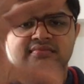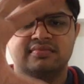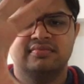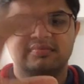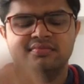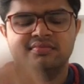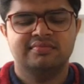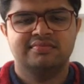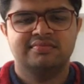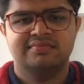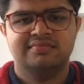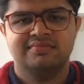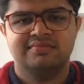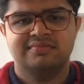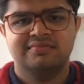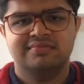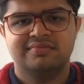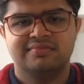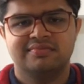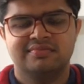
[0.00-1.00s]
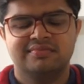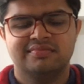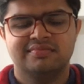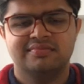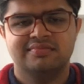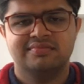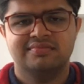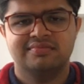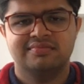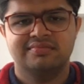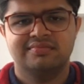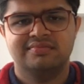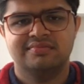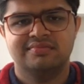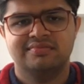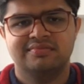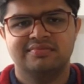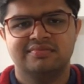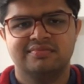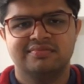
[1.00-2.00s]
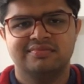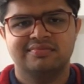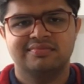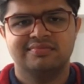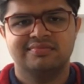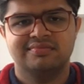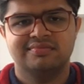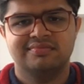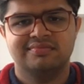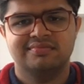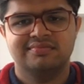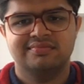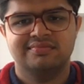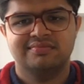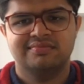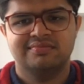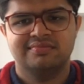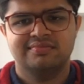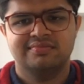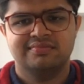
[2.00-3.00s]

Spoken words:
Nothing is said.